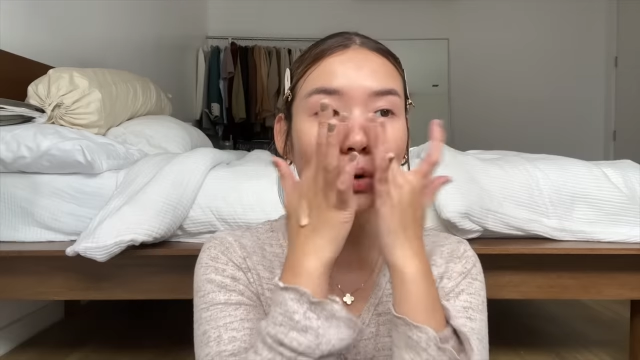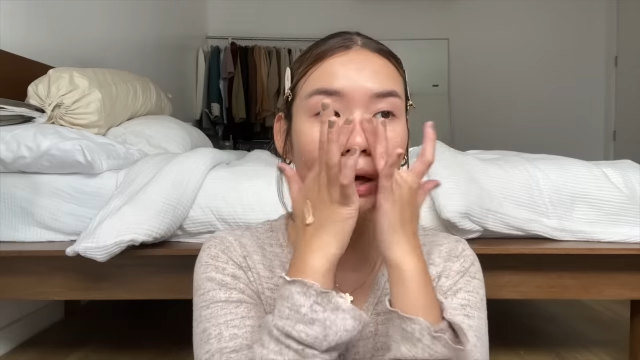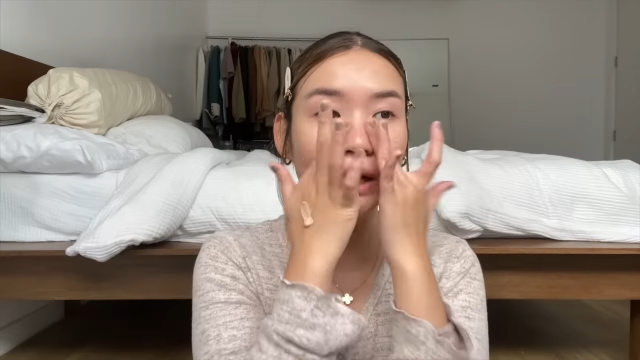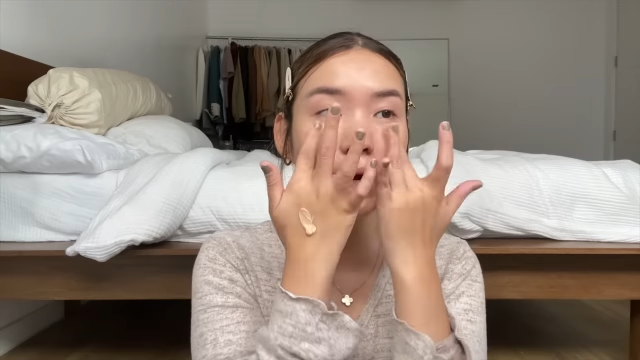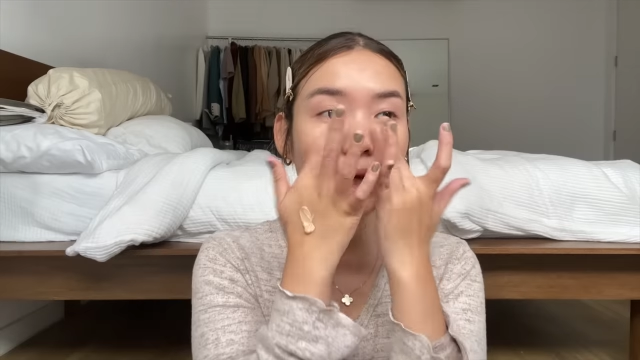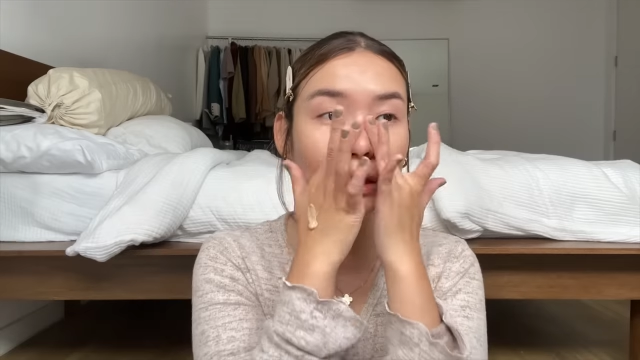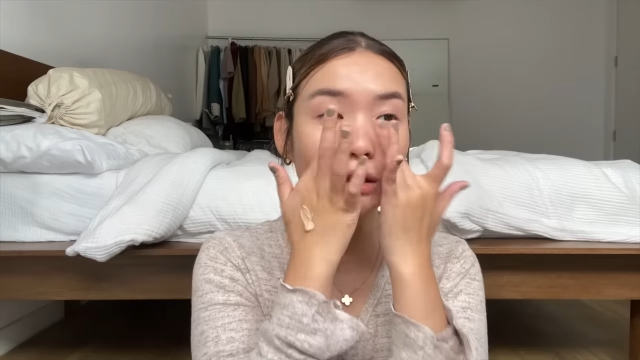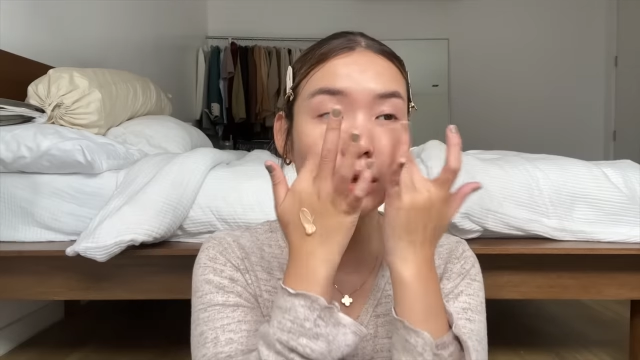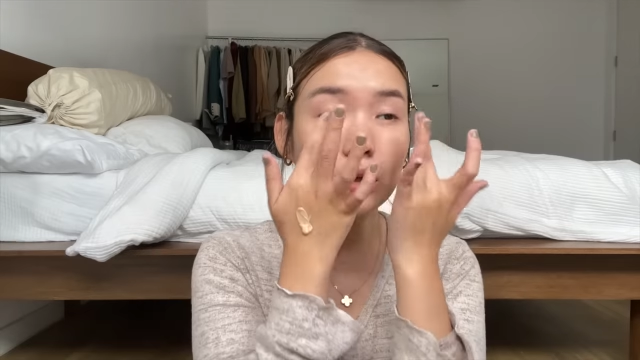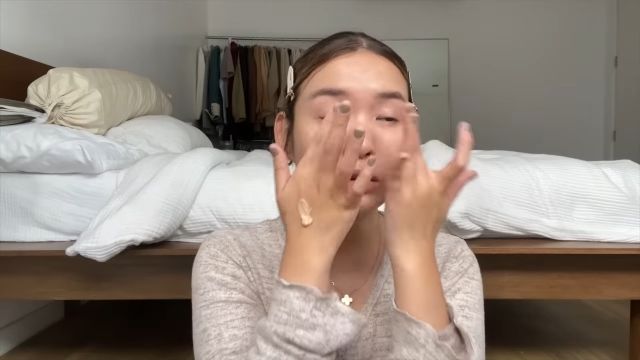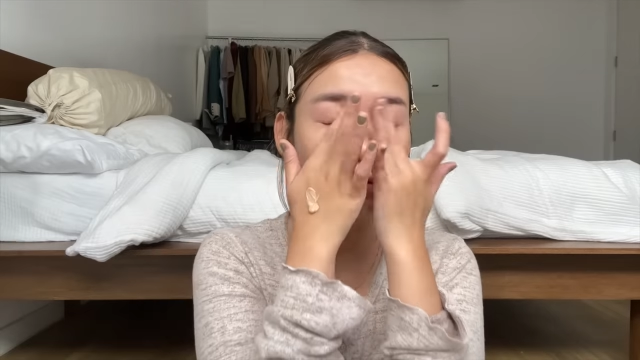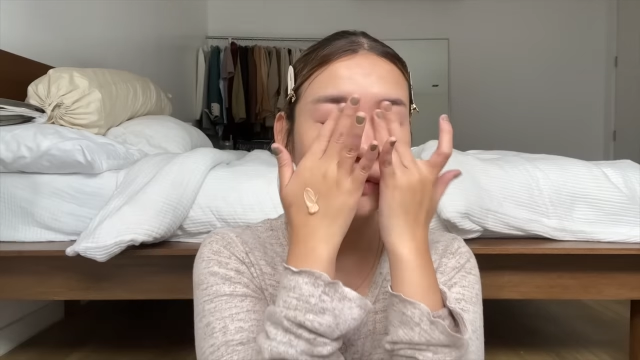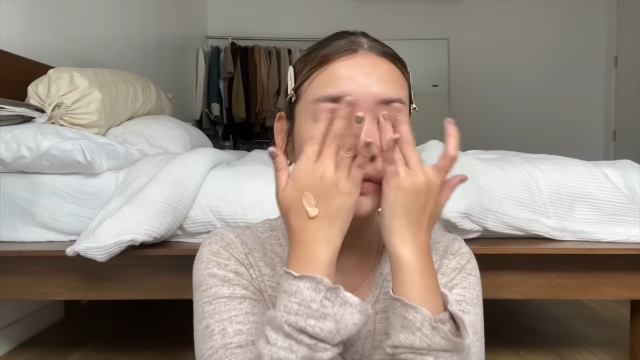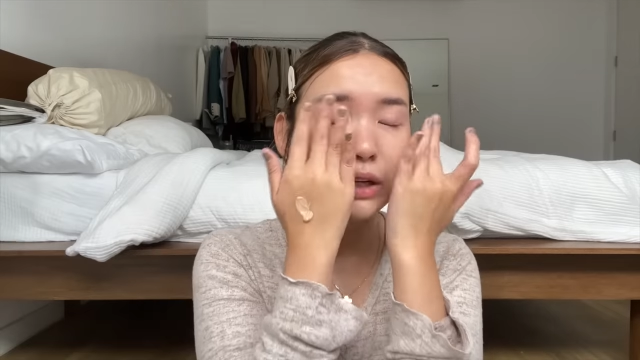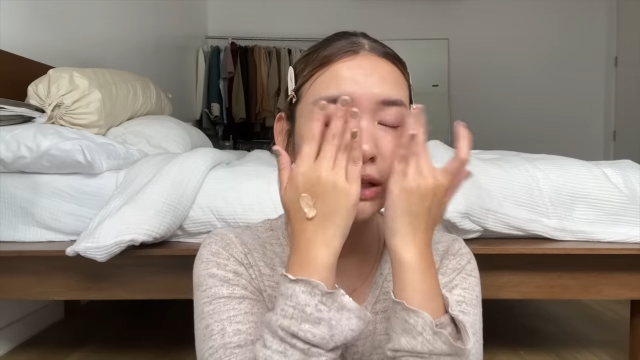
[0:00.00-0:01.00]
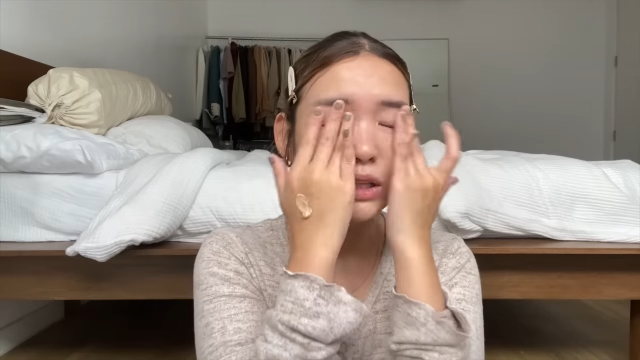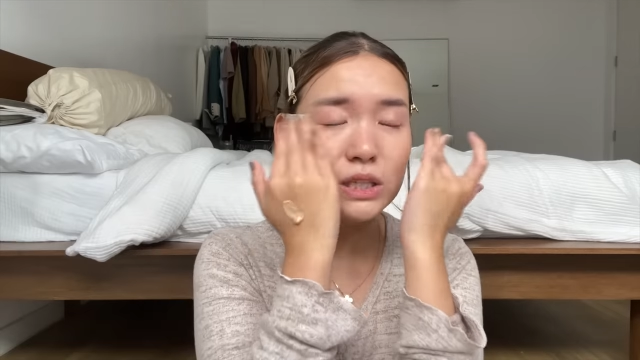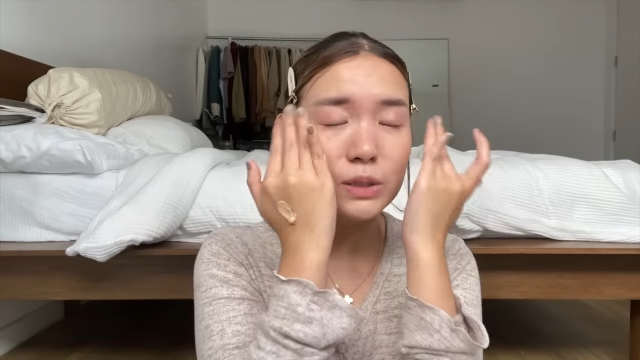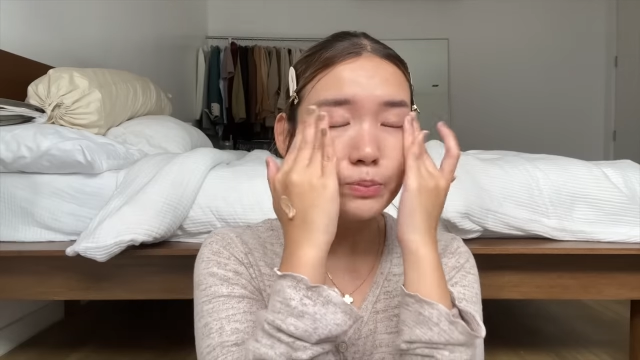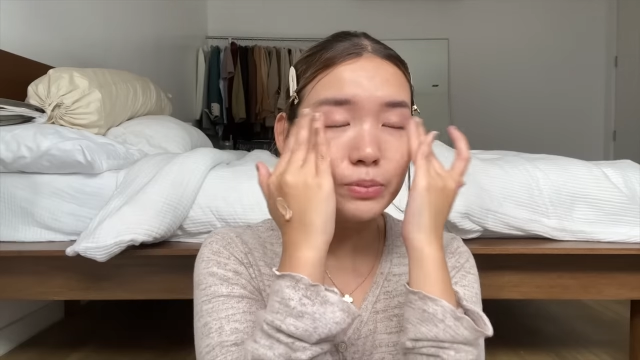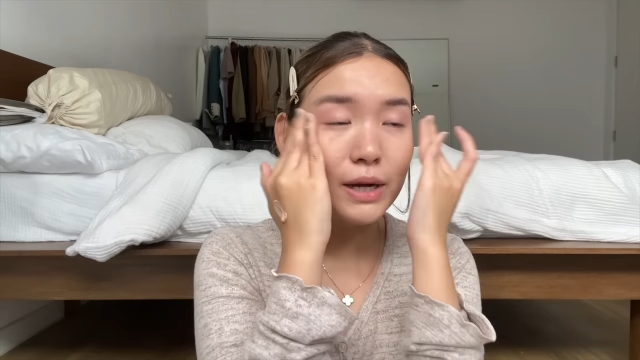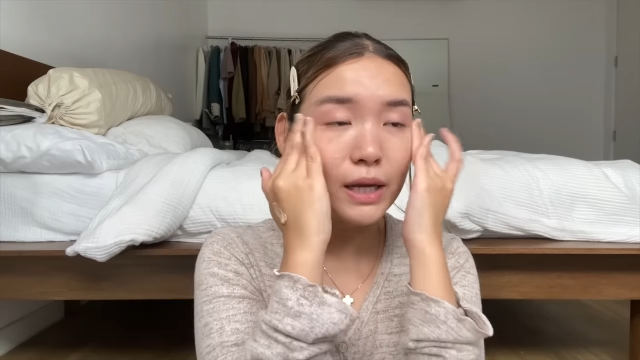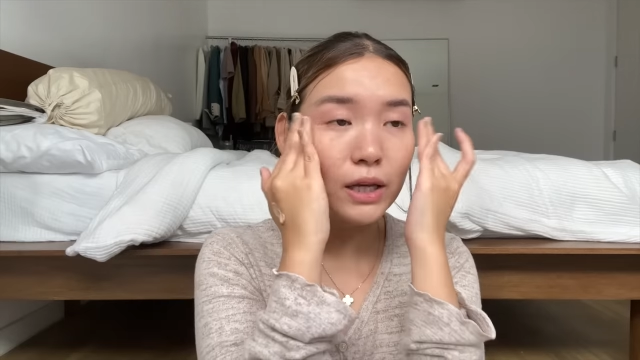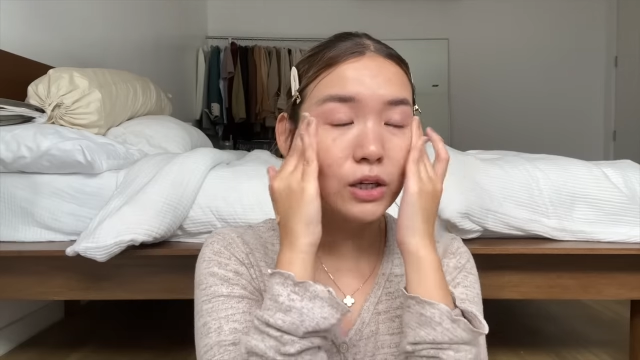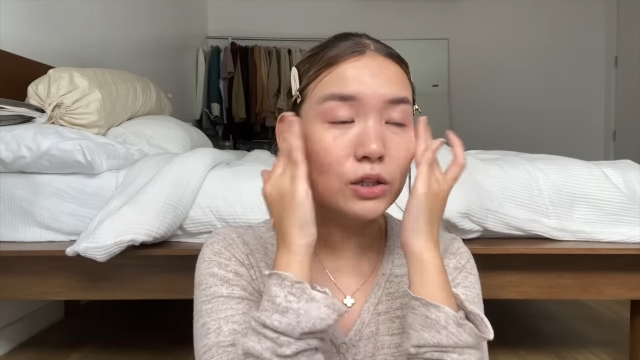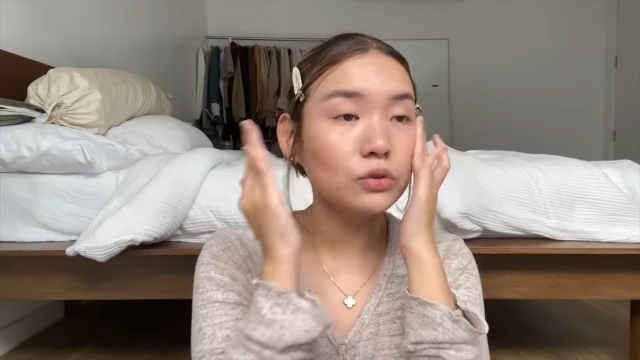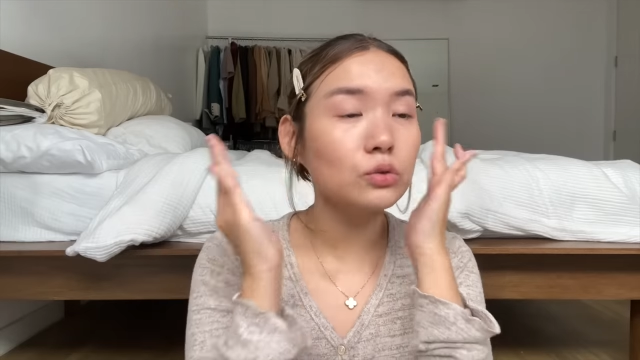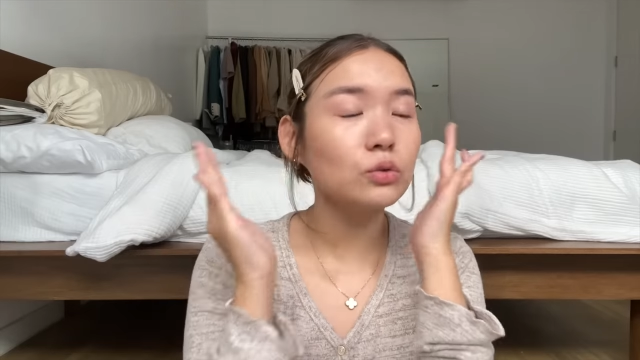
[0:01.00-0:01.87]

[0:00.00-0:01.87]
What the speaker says: I had a lot of redness prior